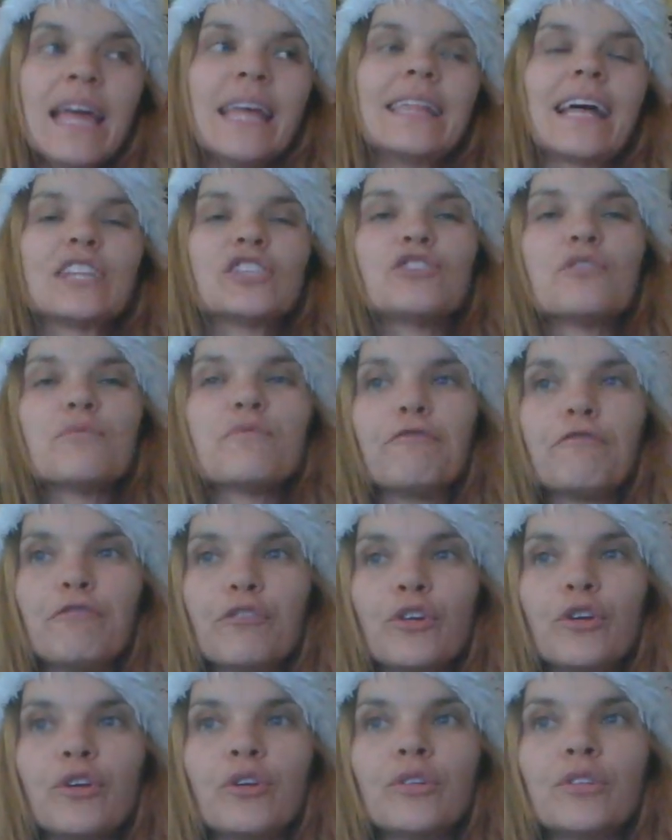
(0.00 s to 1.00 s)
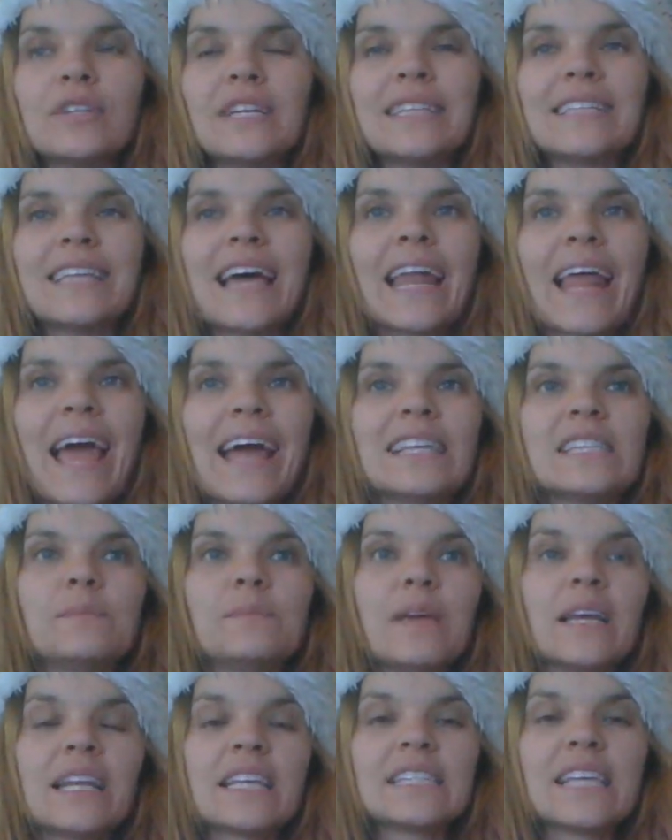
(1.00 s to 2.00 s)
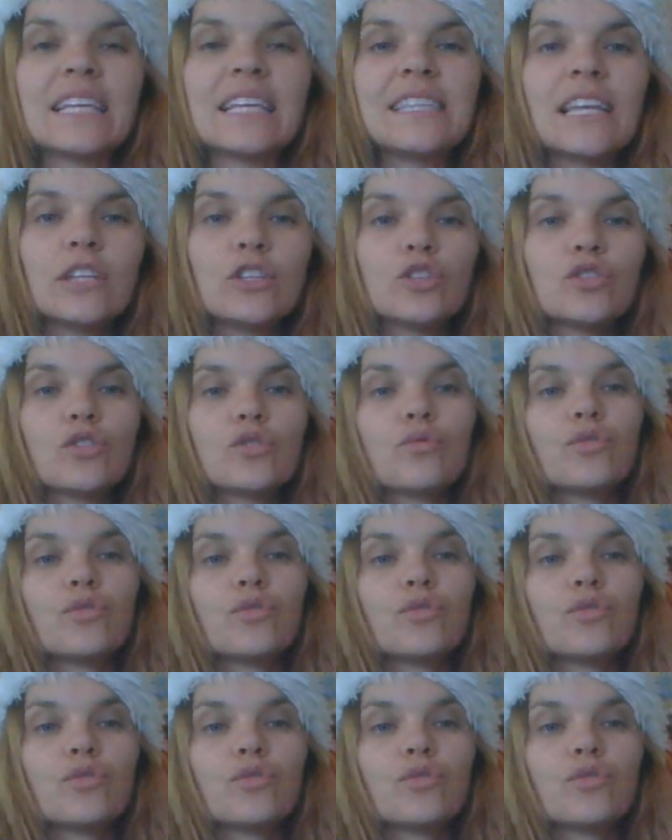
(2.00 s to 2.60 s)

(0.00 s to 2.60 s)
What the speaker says: That's some food that has been, as I said,